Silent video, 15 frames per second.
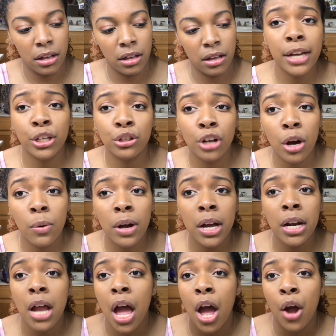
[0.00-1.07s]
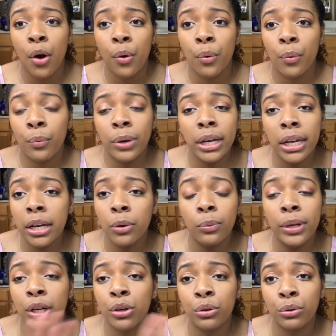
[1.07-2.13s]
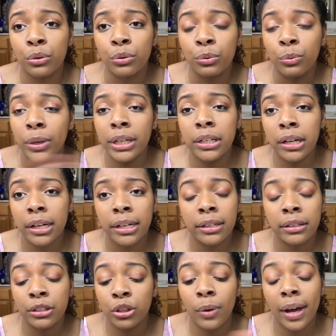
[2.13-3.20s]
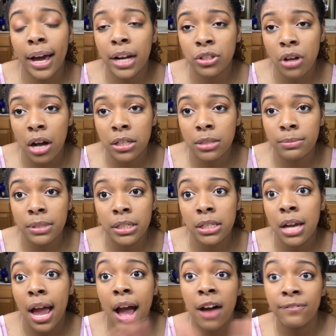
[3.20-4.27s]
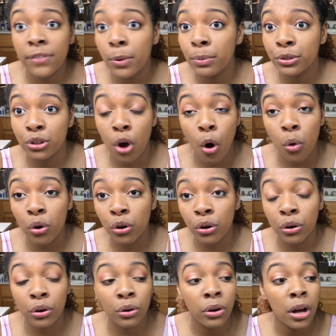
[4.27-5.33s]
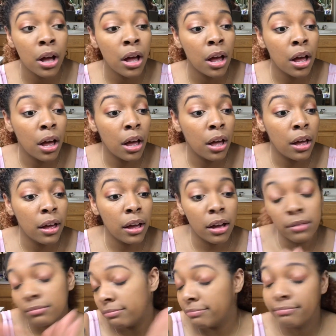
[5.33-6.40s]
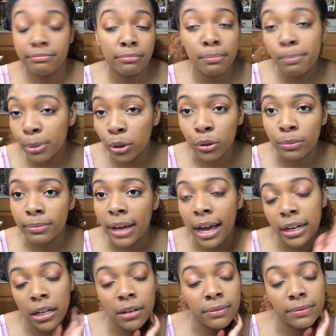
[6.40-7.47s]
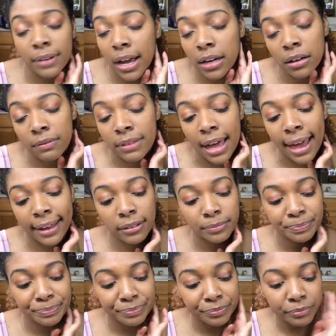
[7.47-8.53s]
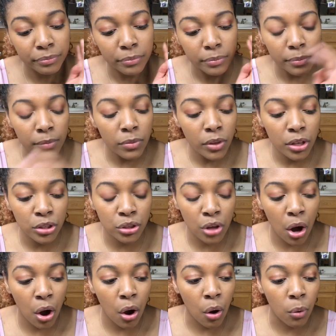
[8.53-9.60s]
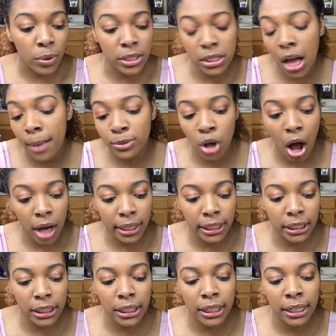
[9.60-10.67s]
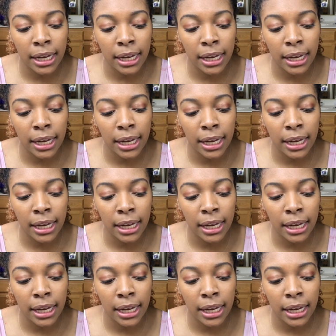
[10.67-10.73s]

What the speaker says: you know what? We cool. We done. You ain't gotta talk to me. Have fun with your old girl. Boom. End of that. So we stopped talking,